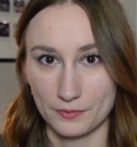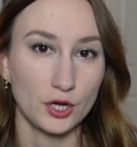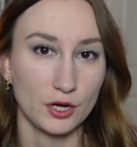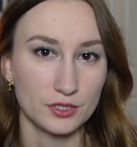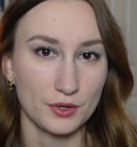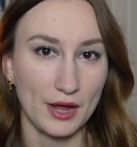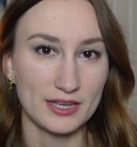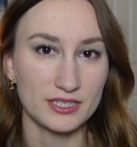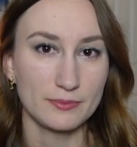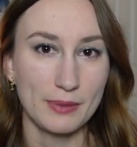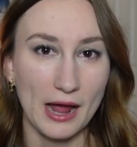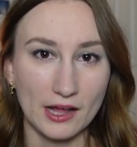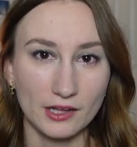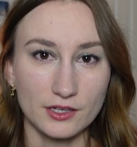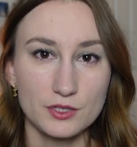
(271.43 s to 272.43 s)
She also has a
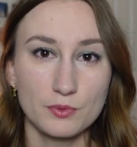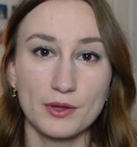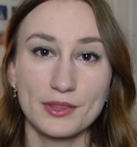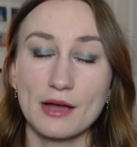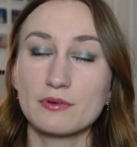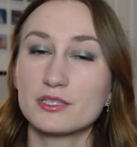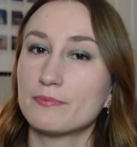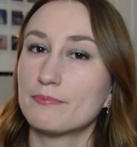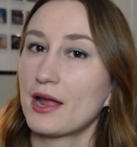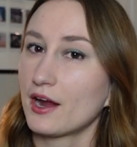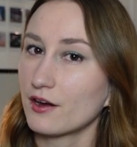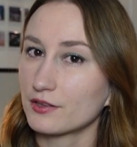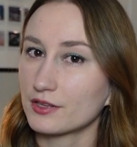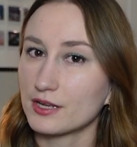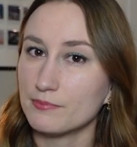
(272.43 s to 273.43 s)
palace, one that was
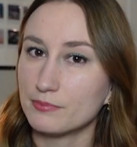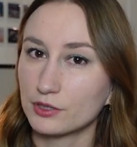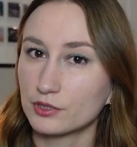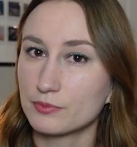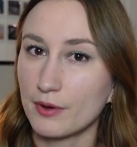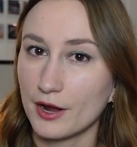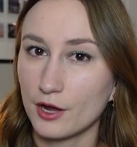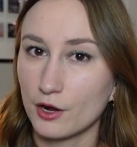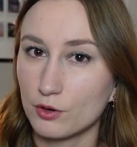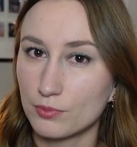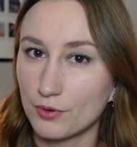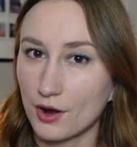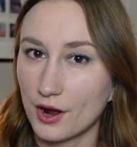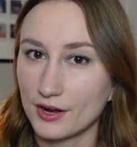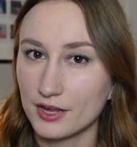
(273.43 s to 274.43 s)
apparently built by
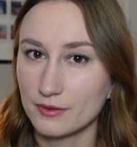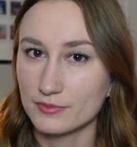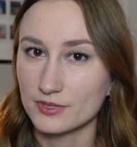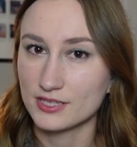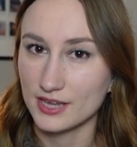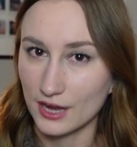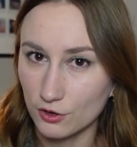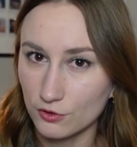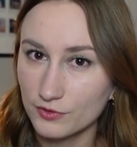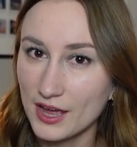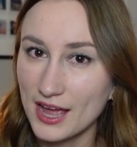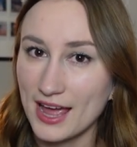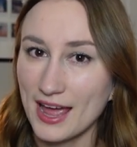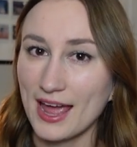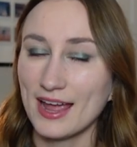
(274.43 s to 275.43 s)
Oberon himself,
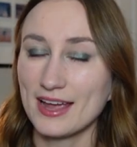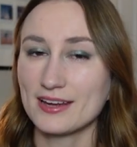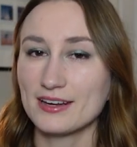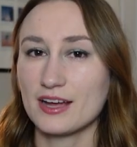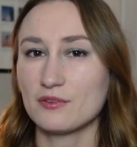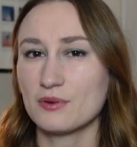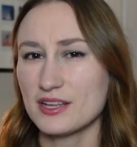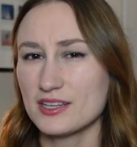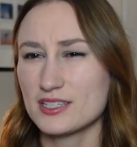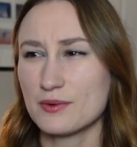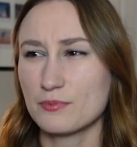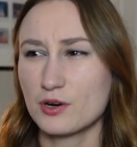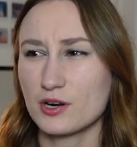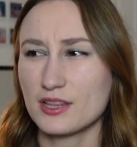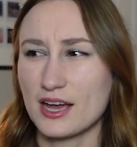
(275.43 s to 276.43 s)
and I read
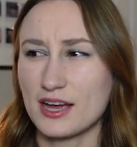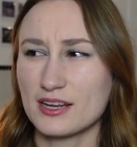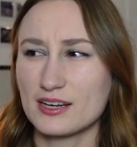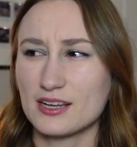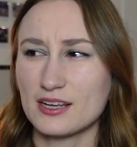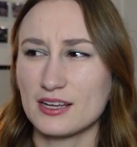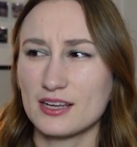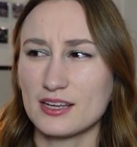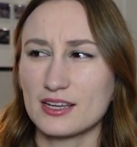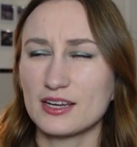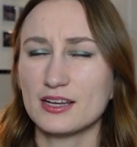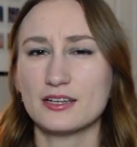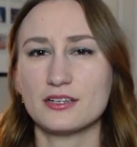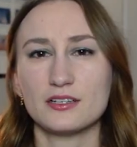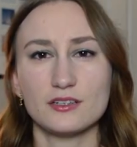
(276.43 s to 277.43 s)
somewhere that it
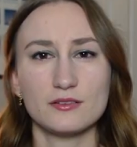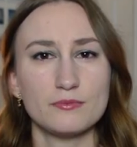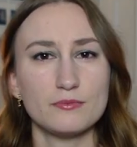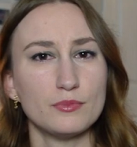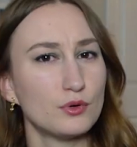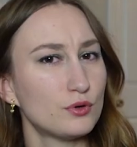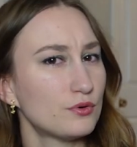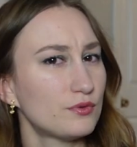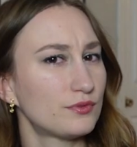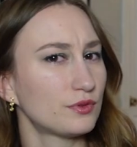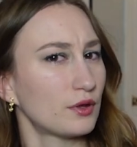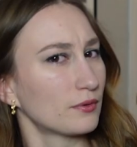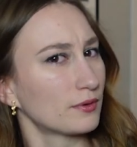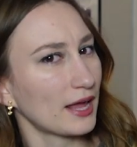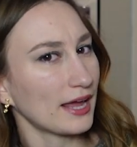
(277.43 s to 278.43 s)
can move
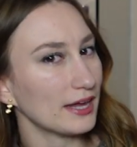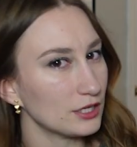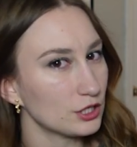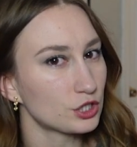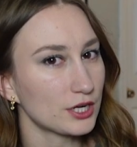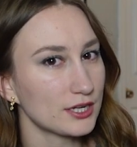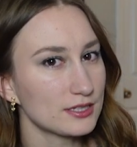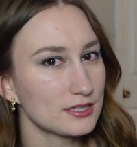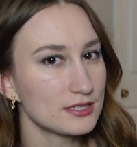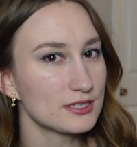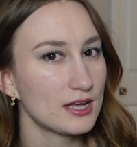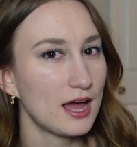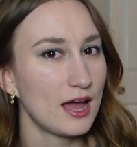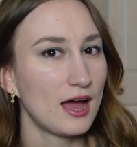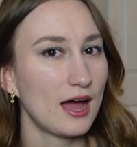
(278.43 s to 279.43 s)
locations.